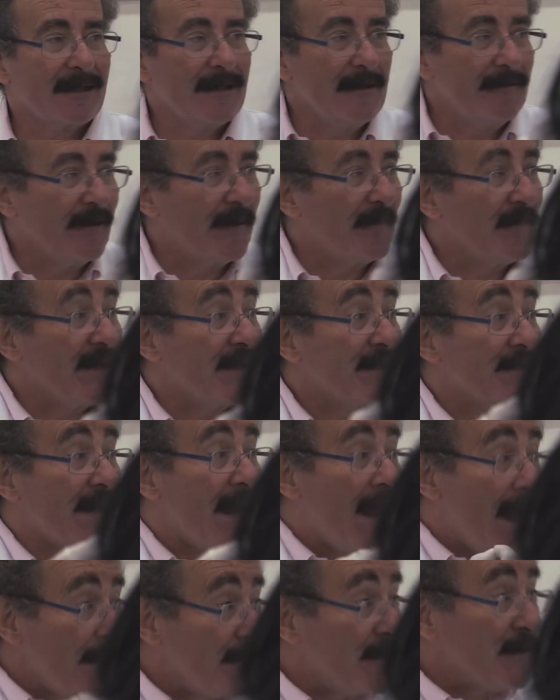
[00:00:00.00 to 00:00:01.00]
liver is
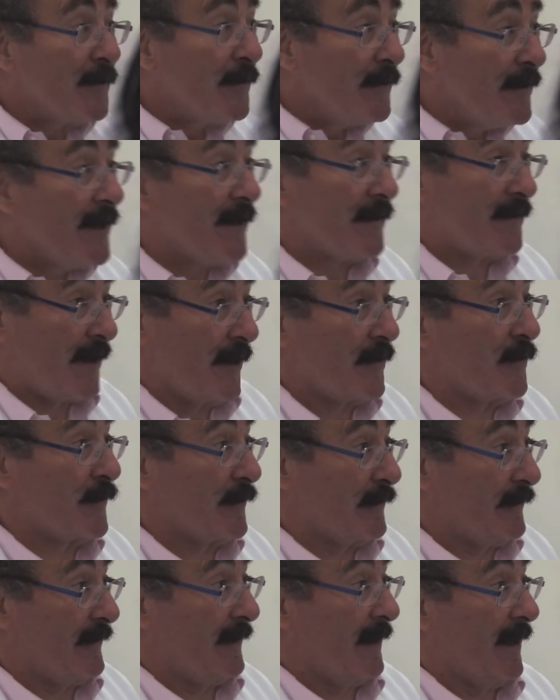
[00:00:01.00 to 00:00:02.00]
absolutely
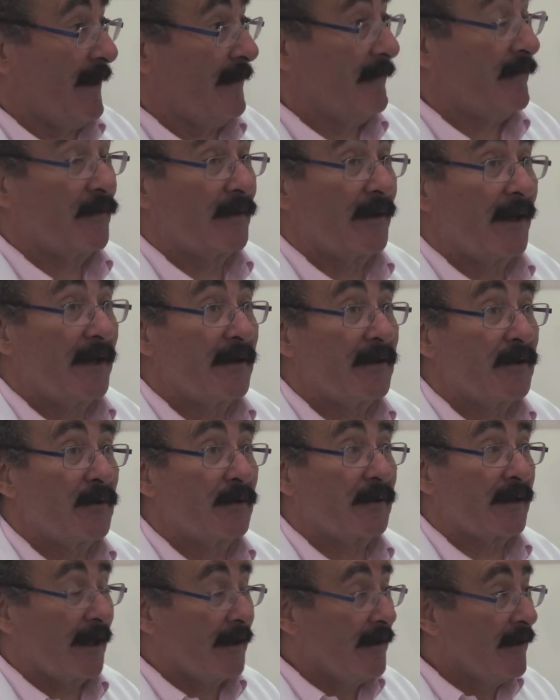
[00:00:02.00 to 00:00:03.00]
essential for life. All right, you
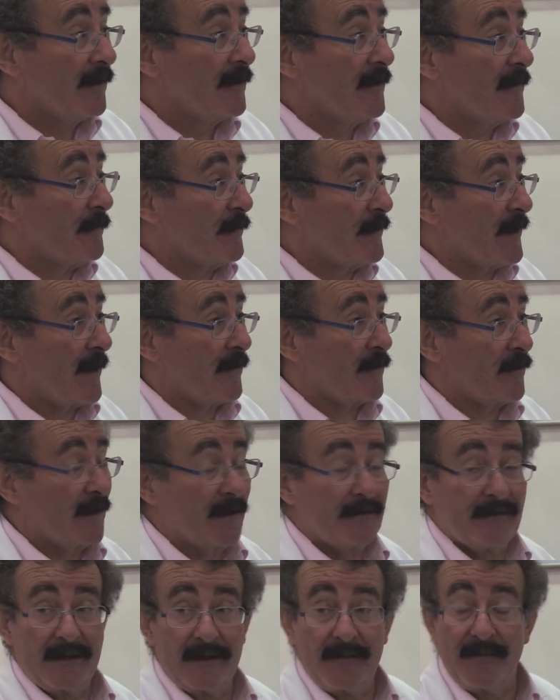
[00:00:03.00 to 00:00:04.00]
cannot live without your
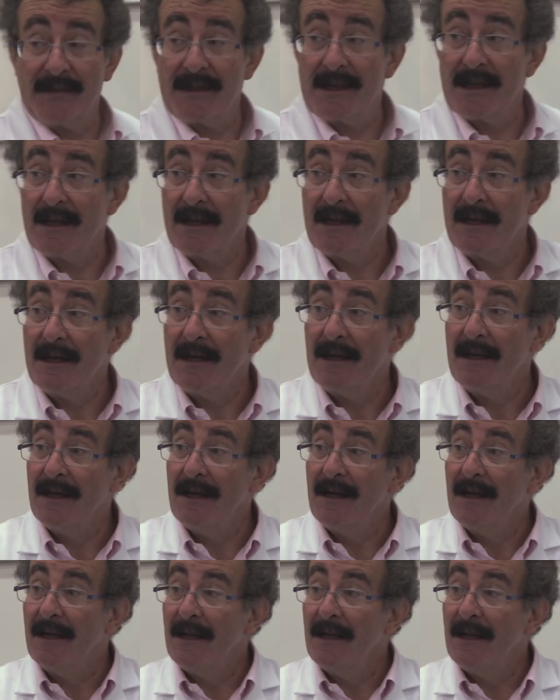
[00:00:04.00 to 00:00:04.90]
liver. Sort of thing.